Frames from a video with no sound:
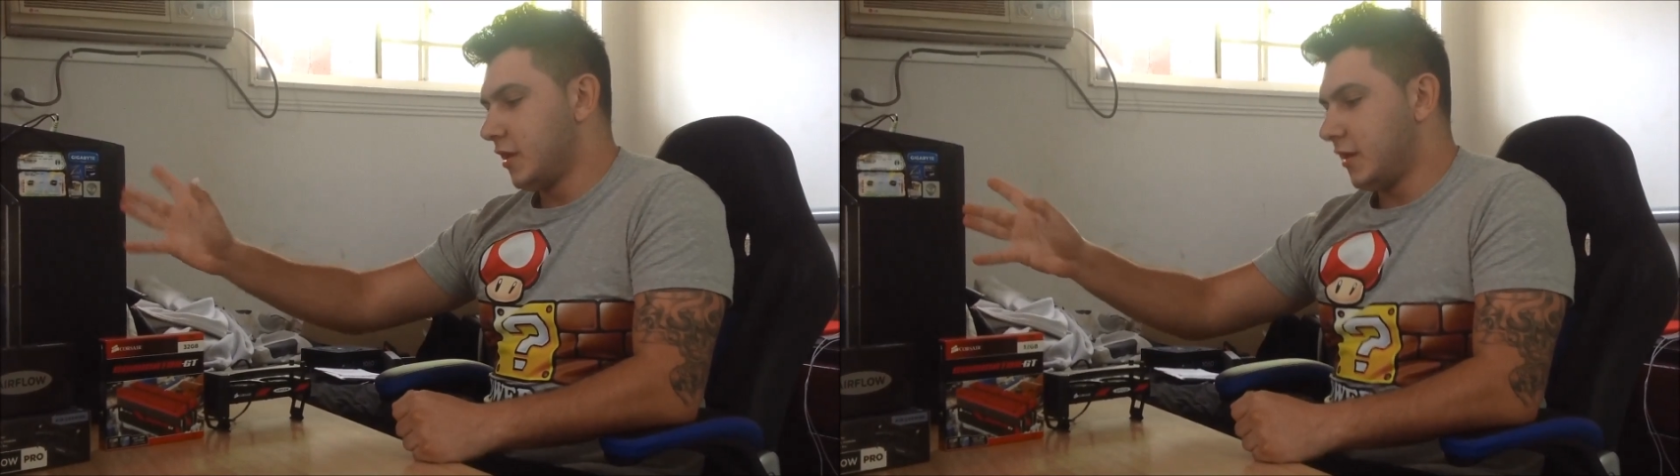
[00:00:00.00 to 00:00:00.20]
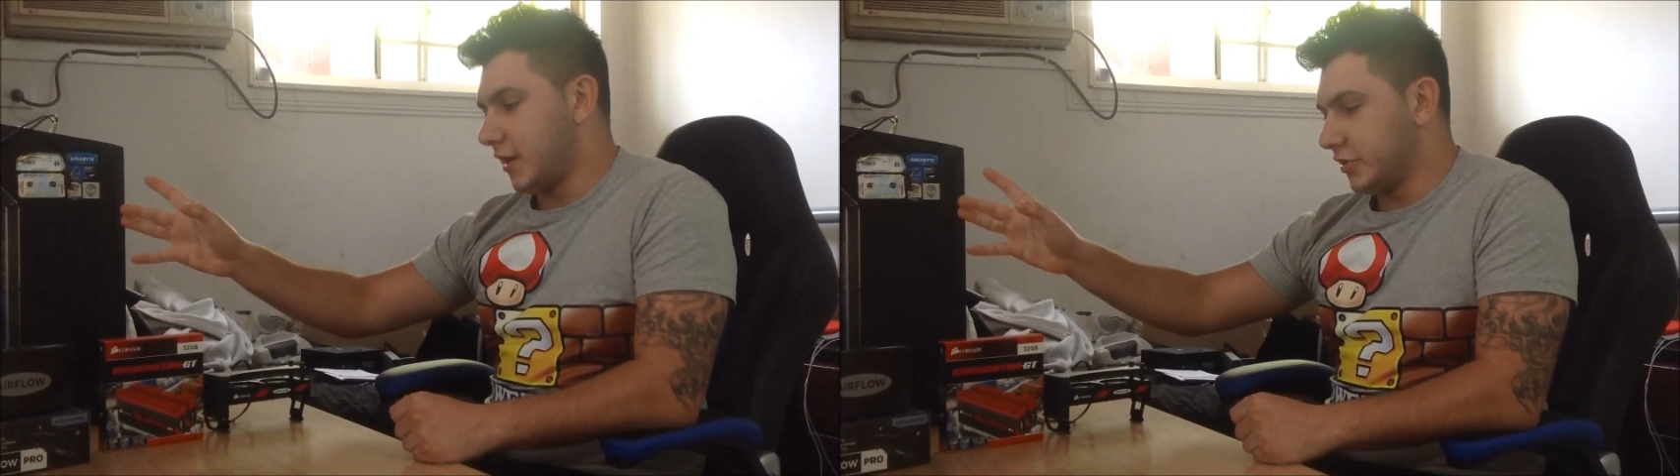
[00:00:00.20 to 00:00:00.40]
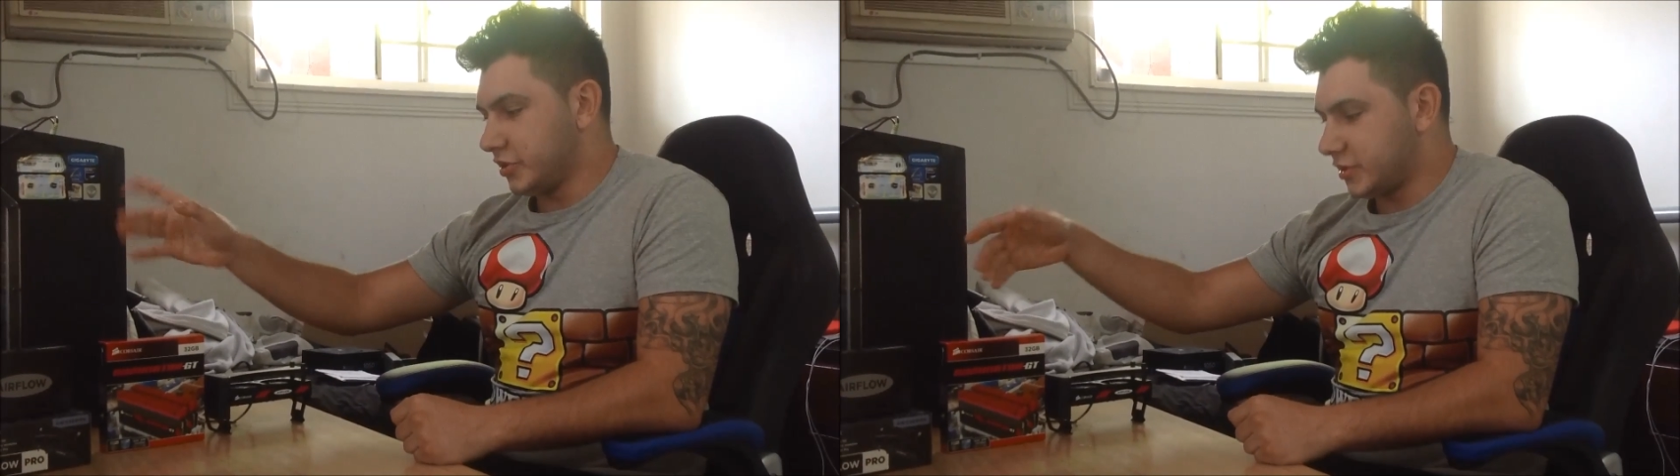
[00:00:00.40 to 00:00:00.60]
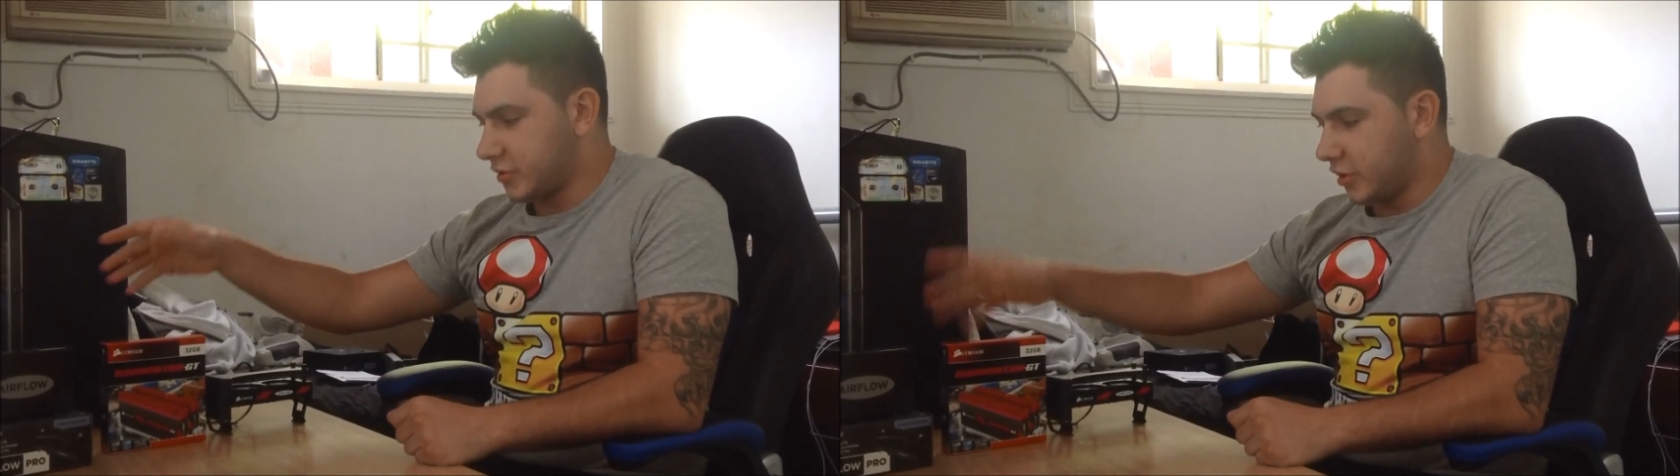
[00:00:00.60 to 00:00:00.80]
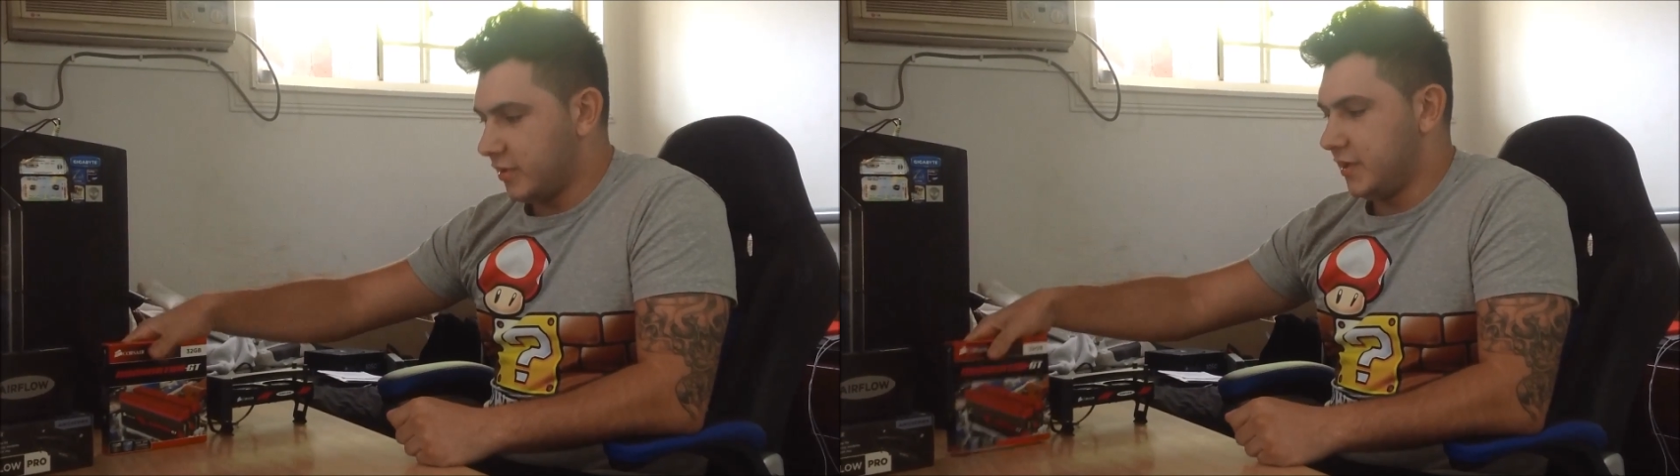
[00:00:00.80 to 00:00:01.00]
and I
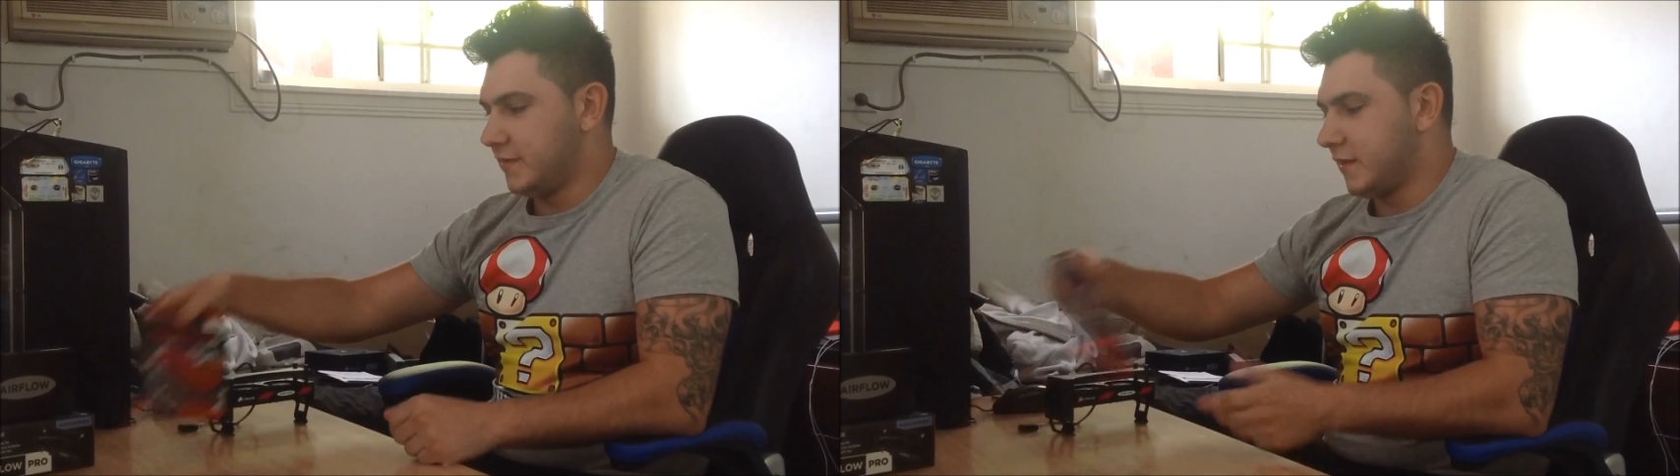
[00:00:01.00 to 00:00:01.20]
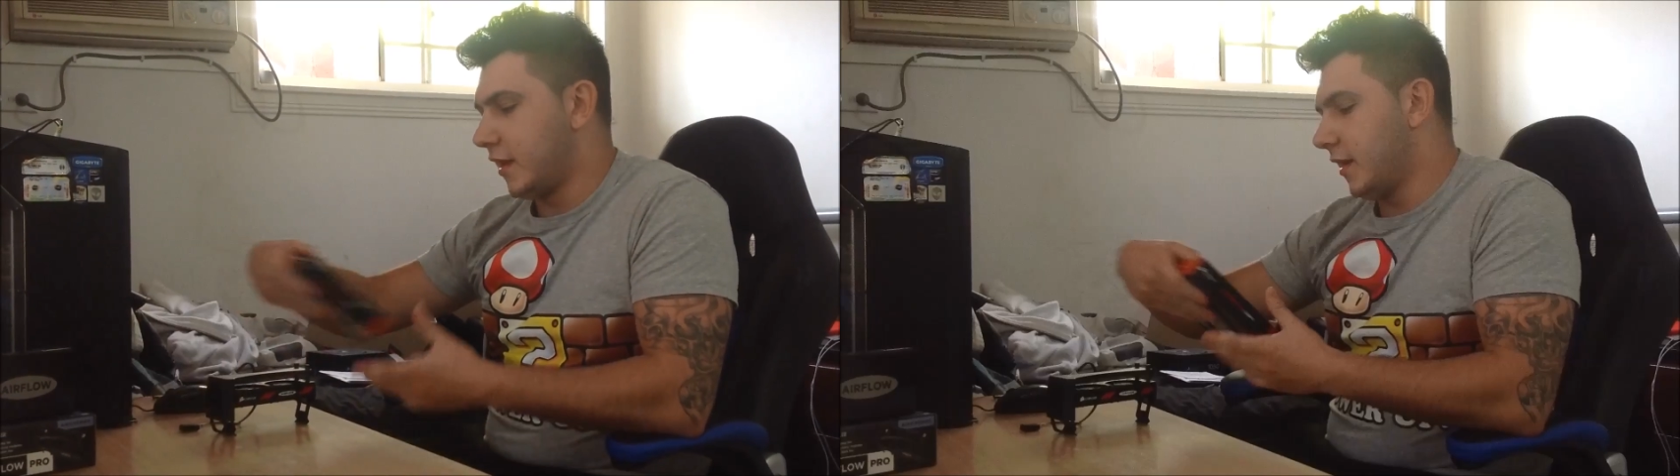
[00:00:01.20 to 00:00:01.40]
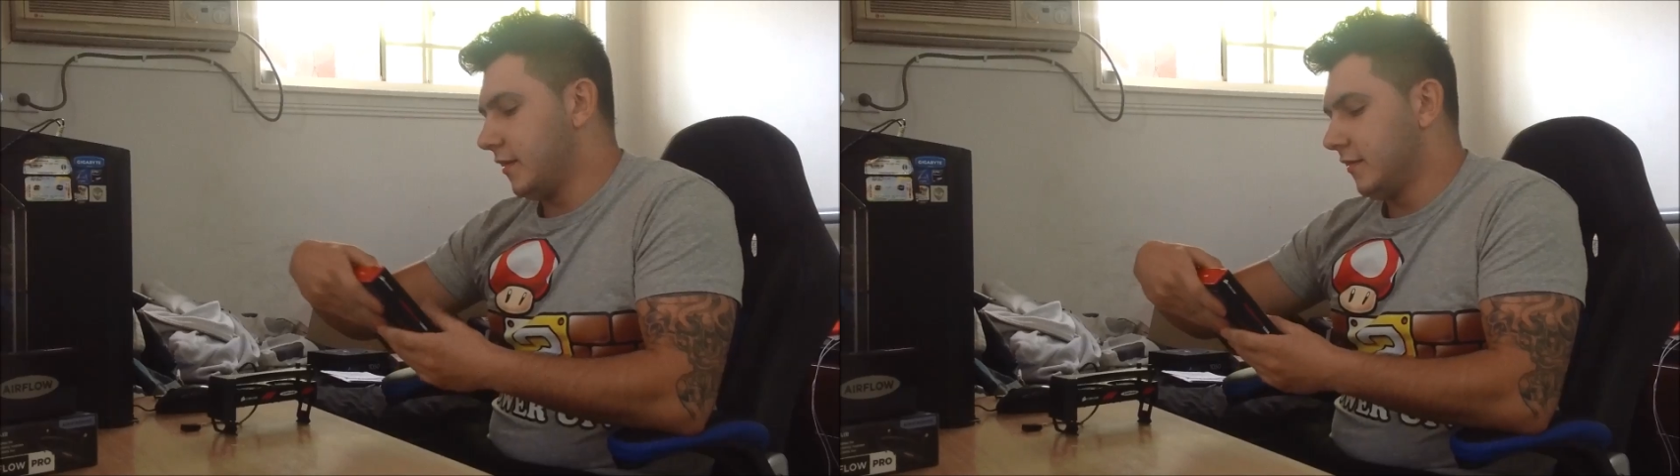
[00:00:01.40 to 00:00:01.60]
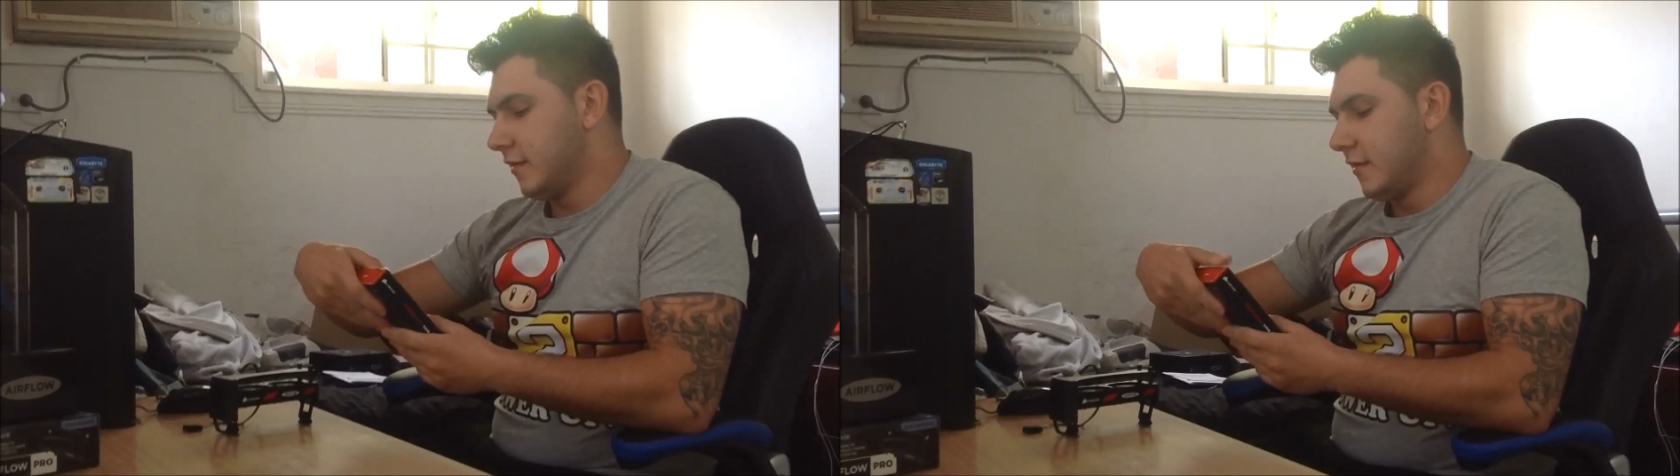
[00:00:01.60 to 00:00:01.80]
just got here today